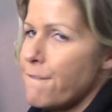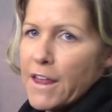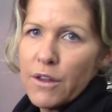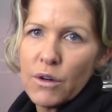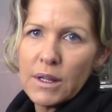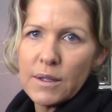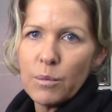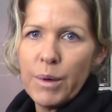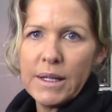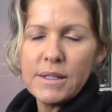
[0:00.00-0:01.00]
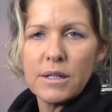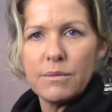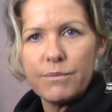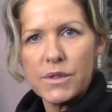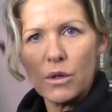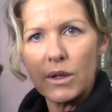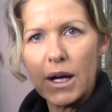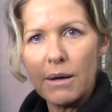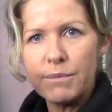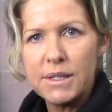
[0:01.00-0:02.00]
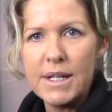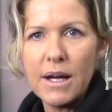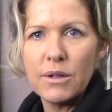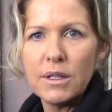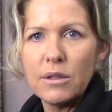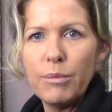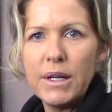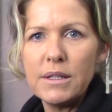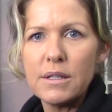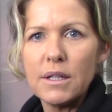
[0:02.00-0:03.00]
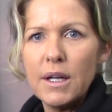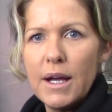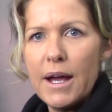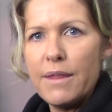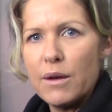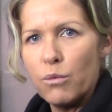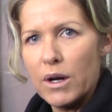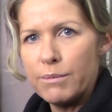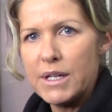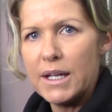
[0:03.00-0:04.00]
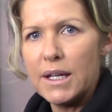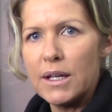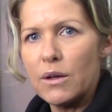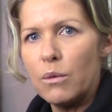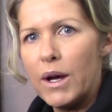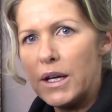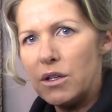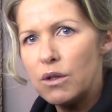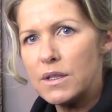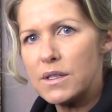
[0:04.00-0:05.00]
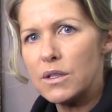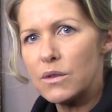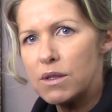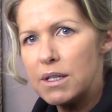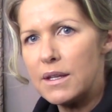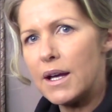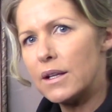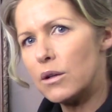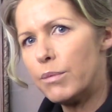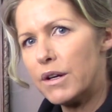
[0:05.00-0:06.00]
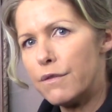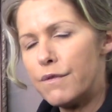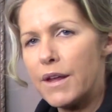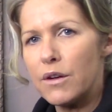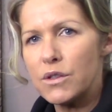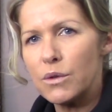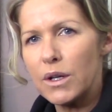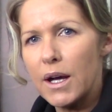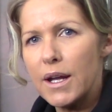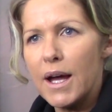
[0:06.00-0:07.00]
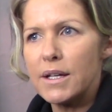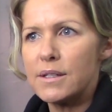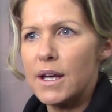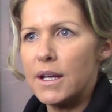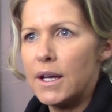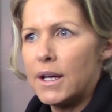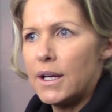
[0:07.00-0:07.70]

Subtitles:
feather a little bit so it comes down a little bit, and then when I'm taking it away you can still see that little bit of feather, so it kind of has that